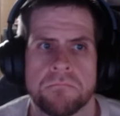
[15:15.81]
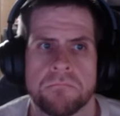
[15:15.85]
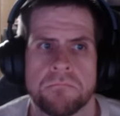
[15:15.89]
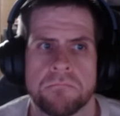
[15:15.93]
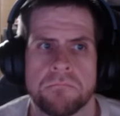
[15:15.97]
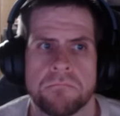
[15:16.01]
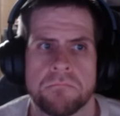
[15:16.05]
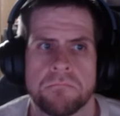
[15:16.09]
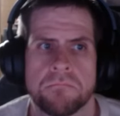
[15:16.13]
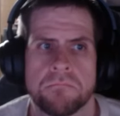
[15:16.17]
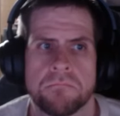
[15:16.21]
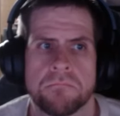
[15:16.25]

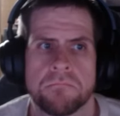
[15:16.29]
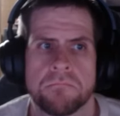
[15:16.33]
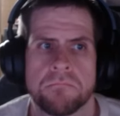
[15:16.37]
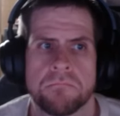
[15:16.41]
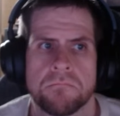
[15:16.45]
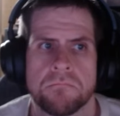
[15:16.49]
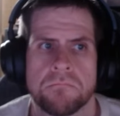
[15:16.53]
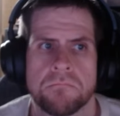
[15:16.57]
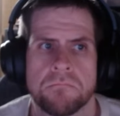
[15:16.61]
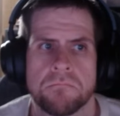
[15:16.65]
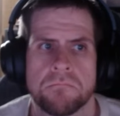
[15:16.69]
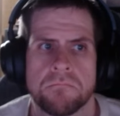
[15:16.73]

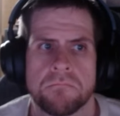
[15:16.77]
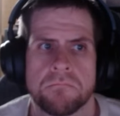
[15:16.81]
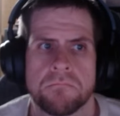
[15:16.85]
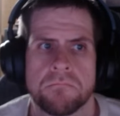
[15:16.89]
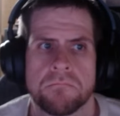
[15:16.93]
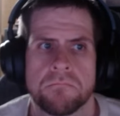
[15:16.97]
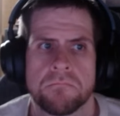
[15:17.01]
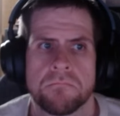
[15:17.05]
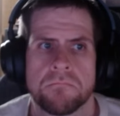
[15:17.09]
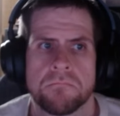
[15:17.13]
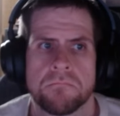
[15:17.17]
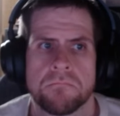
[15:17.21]

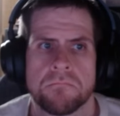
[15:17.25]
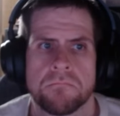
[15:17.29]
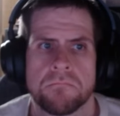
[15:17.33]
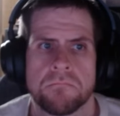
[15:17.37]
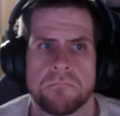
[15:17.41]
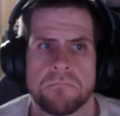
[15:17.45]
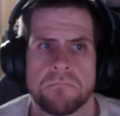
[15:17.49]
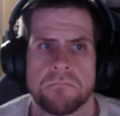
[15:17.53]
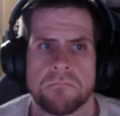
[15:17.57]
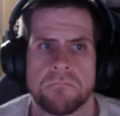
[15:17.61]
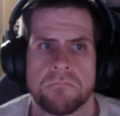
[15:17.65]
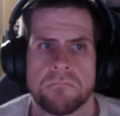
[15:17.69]

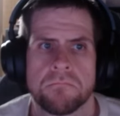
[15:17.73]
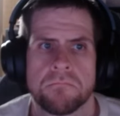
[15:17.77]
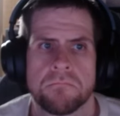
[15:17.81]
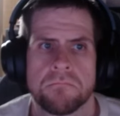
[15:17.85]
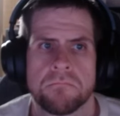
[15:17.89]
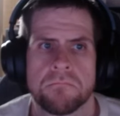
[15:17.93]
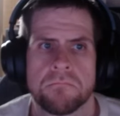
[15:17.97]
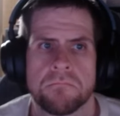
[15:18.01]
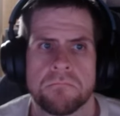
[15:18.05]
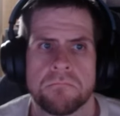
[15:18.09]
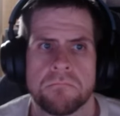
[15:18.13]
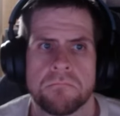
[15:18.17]

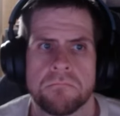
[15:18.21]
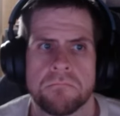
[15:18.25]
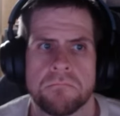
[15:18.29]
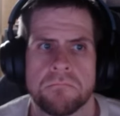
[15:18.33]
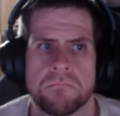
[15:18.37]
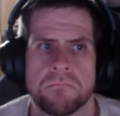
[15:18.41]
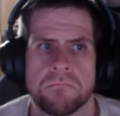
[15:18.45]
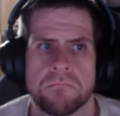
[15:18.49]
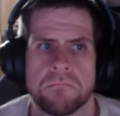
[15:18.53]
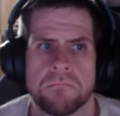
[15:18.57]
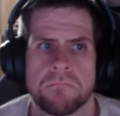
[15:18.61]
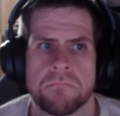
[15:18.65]

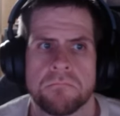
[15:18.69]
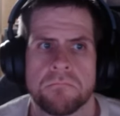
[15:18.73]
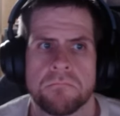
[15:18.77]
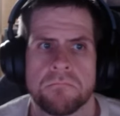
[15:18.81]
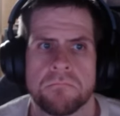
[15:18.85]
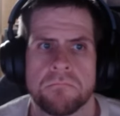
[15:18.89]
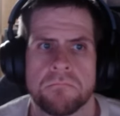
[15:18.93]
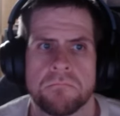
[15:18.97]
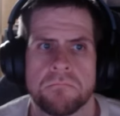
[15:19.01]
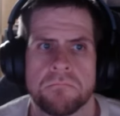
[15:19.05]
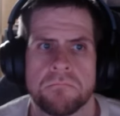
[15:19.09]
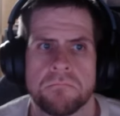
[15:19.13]

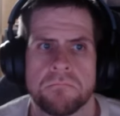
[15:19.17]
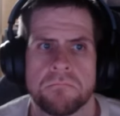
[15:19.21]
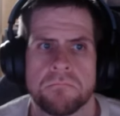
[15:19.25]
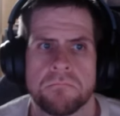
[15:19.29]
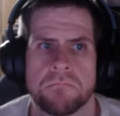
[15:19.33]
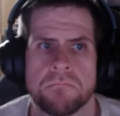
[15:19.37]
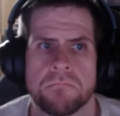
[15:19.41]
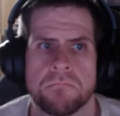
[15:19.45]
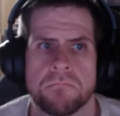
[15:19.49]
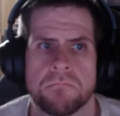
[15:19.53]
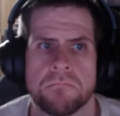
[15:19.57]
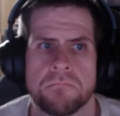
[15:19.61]

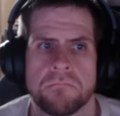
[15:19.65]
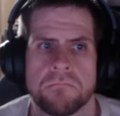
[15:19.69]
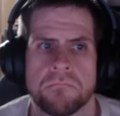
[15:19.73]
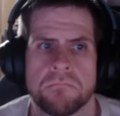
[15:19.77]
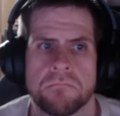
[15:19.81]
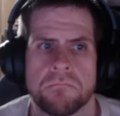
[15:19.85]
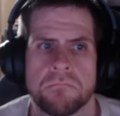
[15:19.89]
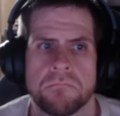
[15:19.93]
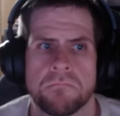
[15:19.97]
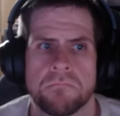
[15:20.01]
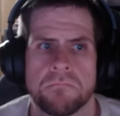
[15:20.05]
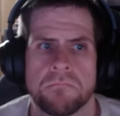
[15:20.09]

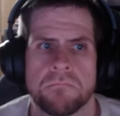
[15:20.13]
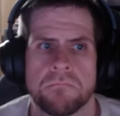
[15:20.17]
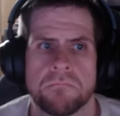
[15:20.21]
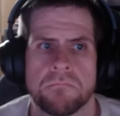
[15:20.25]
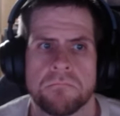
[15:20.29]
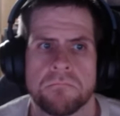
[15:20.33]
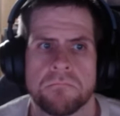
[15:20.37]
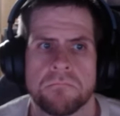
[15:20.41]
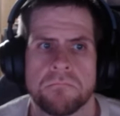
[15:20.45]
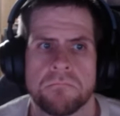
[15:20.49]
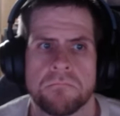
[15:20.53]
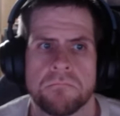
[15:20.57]

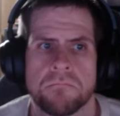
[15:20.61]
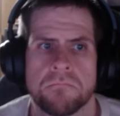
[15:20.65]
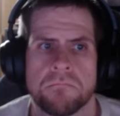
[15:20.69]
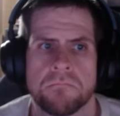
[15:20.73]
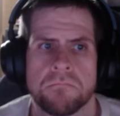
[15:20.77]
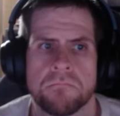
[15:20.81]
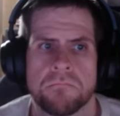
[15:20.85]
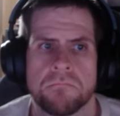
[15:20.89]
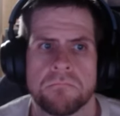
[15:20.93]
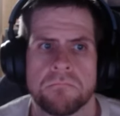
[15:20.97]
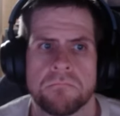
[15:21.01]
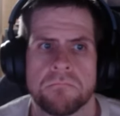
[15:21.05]

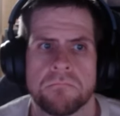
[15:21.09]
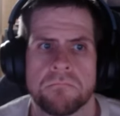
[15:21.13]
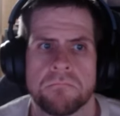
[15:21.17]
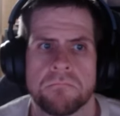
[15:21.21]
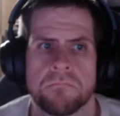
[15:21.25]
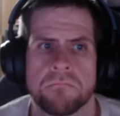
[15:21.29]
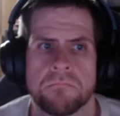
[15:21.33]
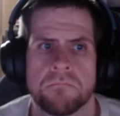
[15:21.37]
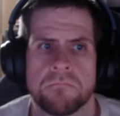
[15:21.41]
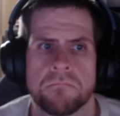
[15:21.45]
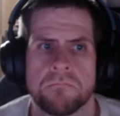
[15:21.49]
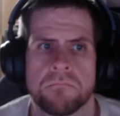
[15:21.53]

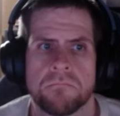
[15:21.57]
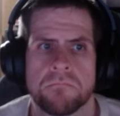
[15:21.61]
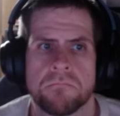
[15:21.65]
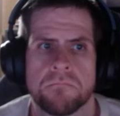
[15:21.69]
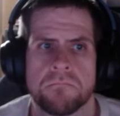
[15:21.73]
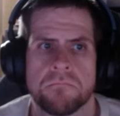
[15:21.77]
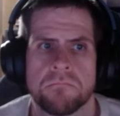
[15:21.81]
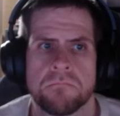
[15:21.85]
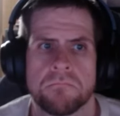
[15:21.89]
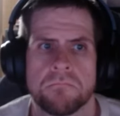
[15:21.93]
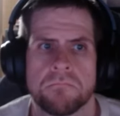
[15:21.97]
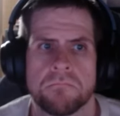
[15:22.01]

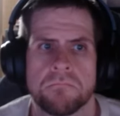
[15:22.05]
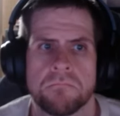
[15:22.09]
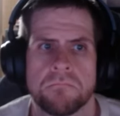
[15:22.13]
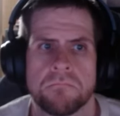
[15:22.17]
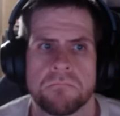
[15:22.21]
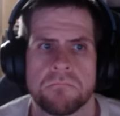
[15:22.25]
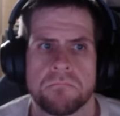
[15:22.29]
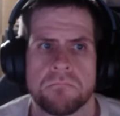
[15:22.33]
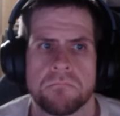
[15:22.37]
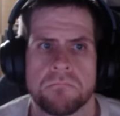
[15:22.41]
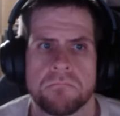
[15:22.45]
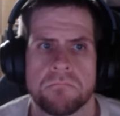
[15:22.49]

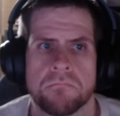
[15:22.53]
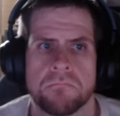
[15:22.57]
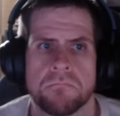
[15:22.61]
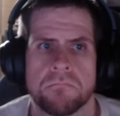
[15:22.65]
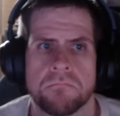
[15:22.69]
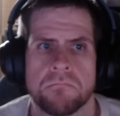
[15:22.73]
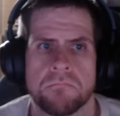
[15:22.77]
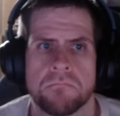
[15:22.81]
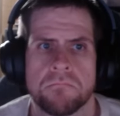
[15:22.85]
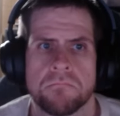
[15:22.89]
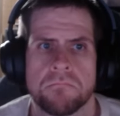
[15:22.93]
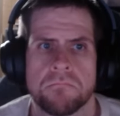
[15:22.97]

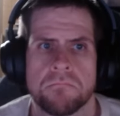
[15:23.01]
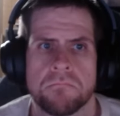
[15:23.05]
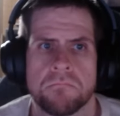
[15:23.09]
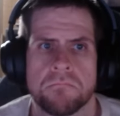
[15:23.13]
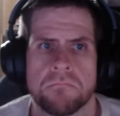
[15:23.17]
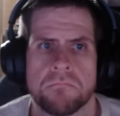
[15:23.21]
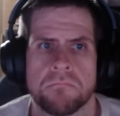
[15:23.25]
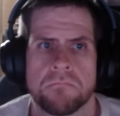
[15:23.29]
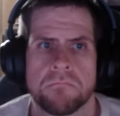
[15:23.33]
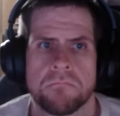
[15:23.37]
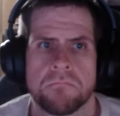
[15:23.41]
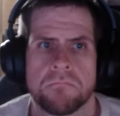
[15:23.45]

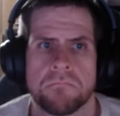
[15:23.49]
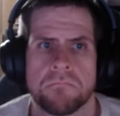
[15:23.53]
[no speech]